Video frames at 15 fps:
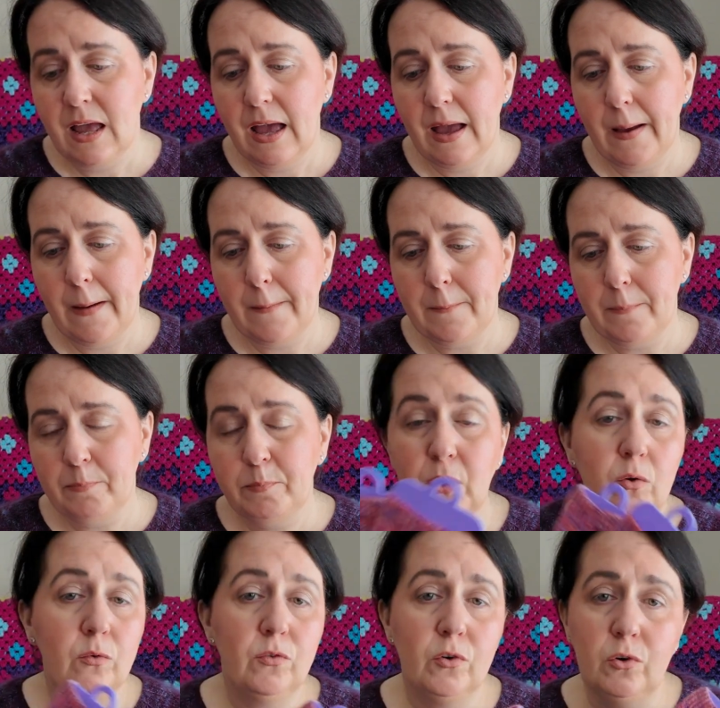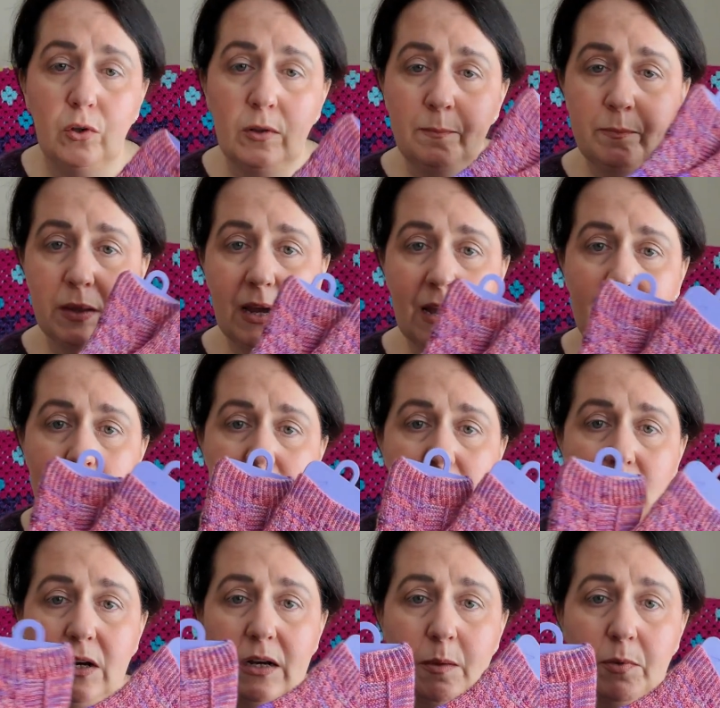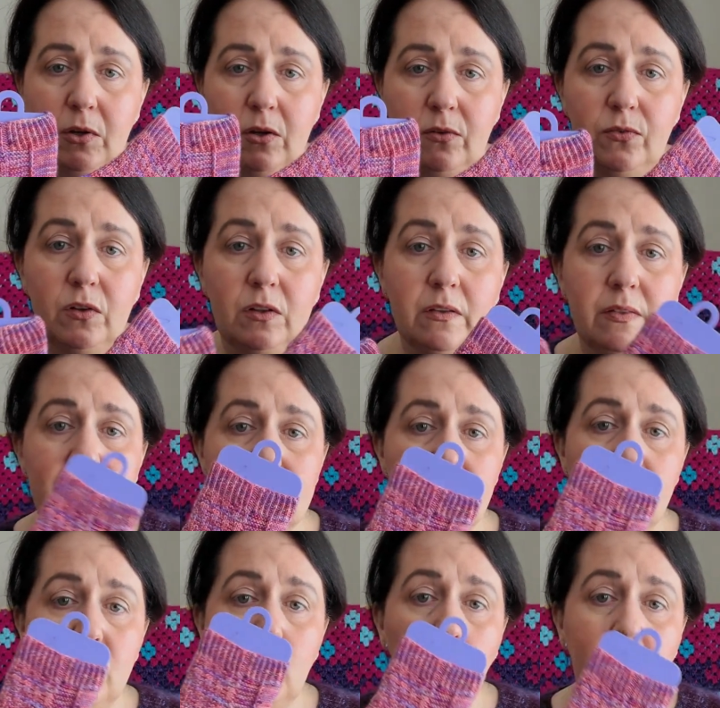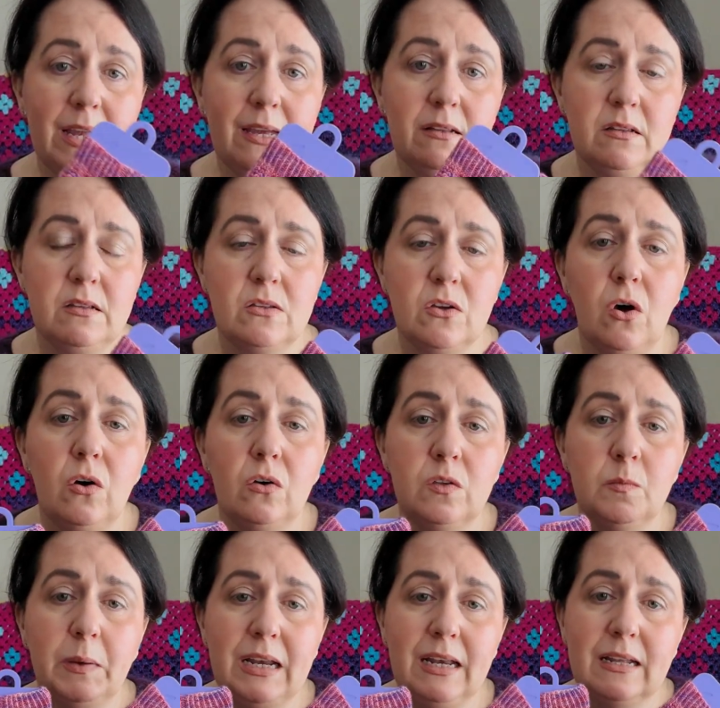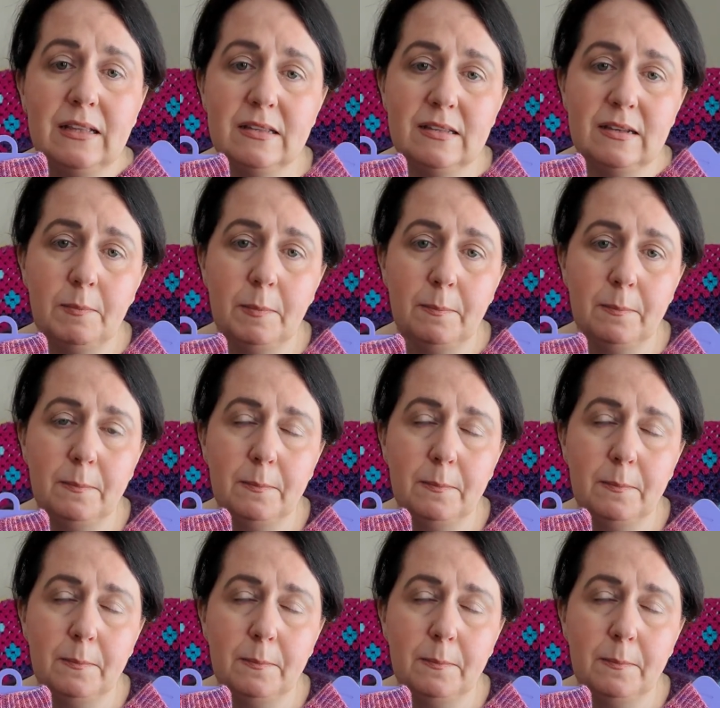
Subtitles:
But overall, absolutely beautiful. These are the Wigget Socks by Knits It